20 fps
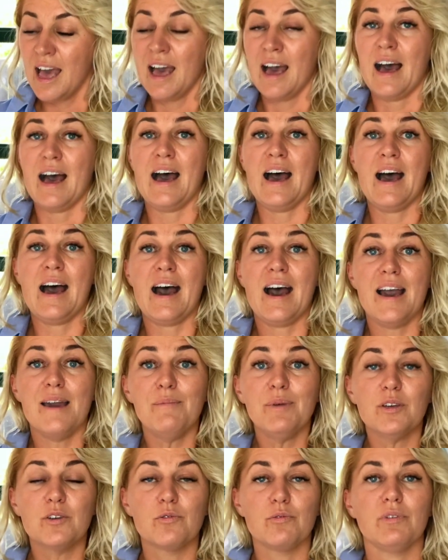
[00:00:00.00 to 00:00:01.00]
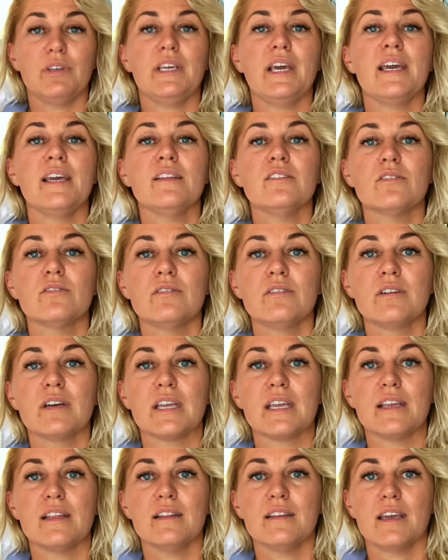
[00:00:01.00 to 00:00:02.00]
I'm a creator
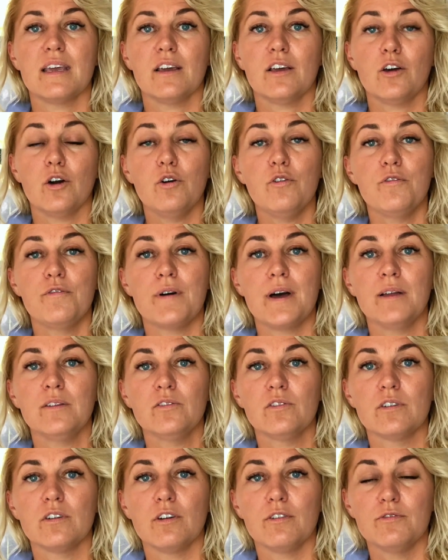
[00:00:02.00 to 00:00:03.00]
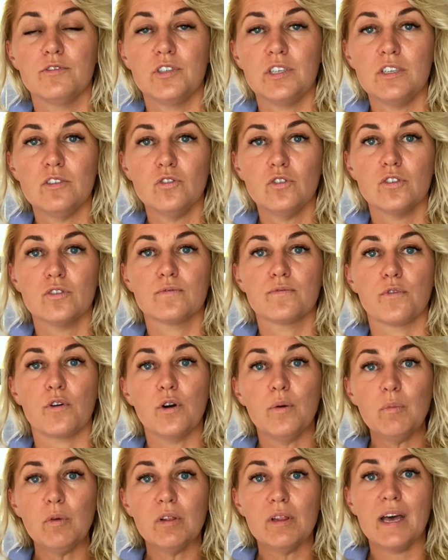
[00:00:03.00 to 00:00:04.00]
and a co-founder of
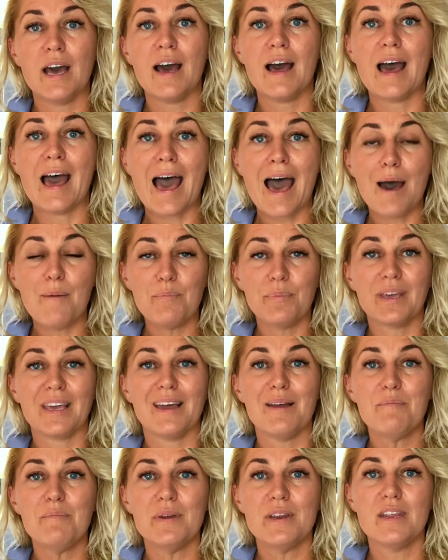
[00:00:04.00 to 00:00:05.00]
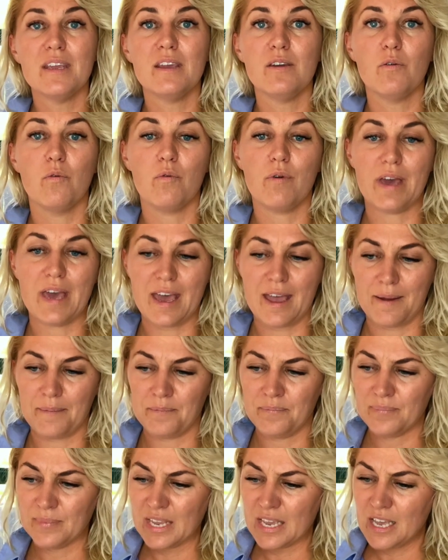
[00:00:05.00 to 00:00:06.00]
GeniusFormula App company, where
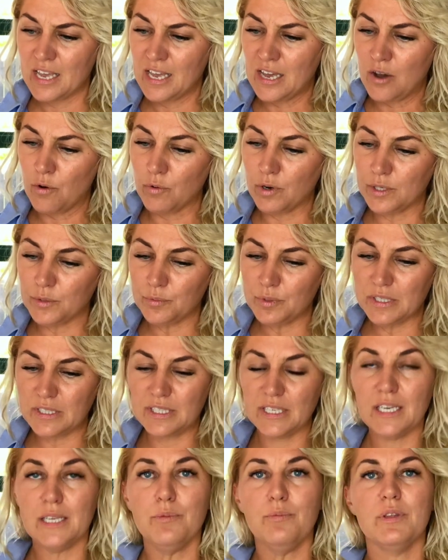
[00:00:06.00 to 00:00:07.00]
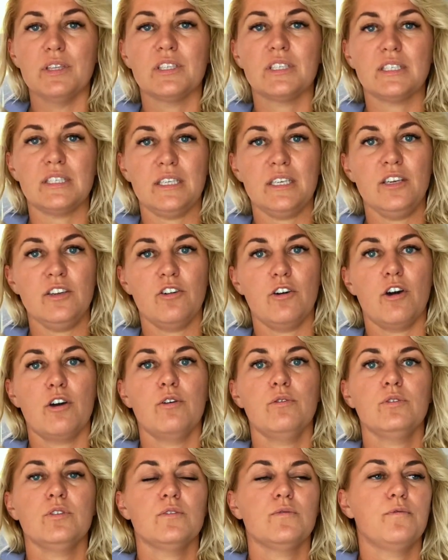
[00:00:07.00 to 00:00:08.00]
what we did with
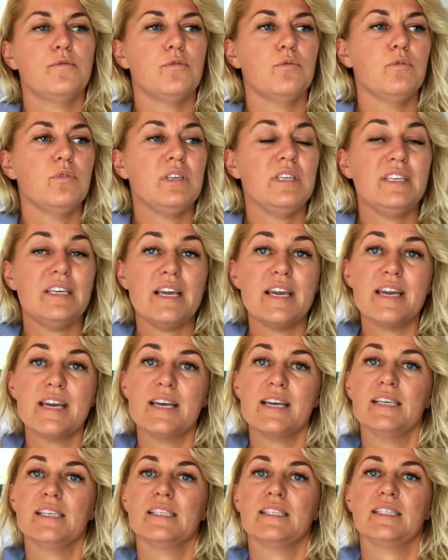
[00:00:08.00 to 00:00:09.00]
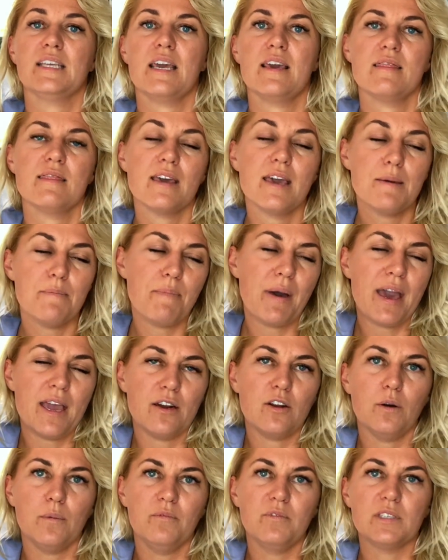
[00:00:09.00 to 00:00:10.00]
CEOs for years, and they
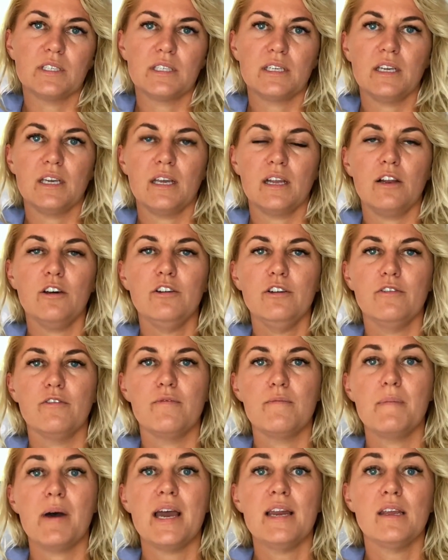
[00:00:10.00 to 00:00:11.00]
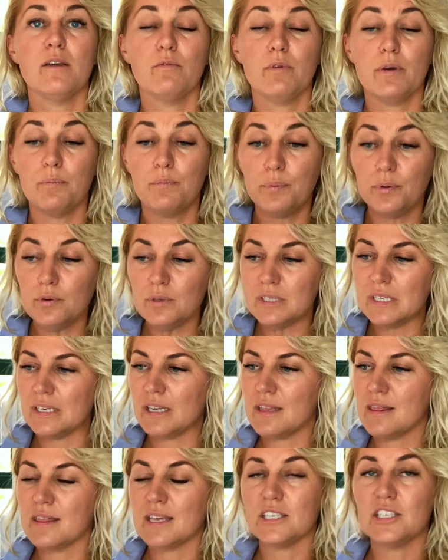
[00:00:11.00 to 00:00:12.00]
paid obviously a lot of money, we put it
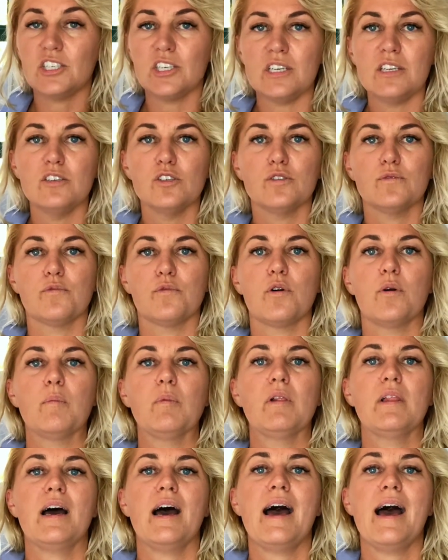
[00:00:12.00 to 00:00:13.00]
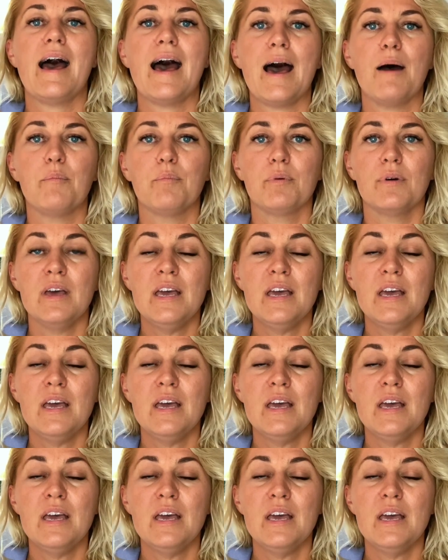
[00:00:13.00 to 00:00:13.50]
in the GeniusFormula app.